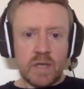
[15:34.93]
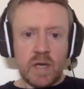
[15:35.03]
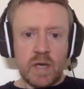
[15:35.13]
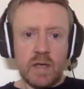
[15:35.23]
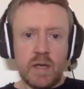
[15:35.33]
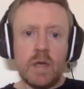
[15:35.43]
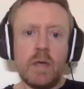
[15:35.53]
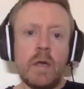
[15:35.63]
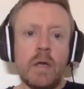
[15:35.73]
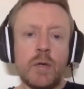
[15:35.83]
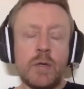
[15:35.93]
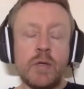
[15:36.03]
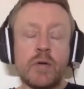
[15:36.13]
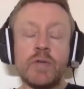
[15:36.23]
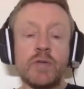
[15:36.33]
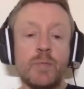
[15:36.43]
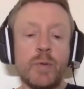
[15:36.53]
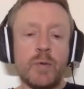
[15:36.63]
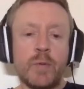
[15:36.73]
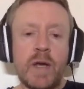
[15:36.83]
Look into your crystal
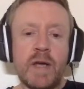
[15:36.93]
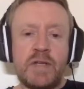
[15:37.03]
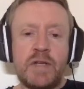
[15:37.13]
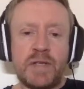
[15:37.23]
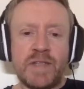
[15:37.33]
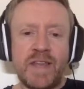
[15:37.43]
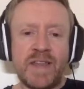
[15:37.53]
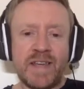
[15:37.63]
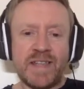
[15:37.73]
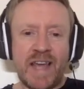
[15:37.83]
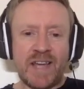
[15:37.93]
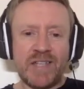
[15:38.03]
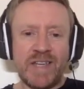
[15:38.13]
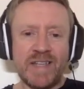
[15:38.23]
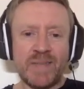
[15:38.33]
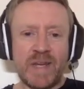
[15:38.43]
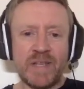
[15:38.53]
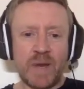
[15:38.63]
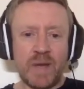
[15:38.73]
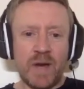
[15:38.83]
ball. How do you see things next year,
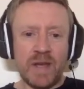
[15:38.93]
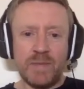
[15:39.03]
2021?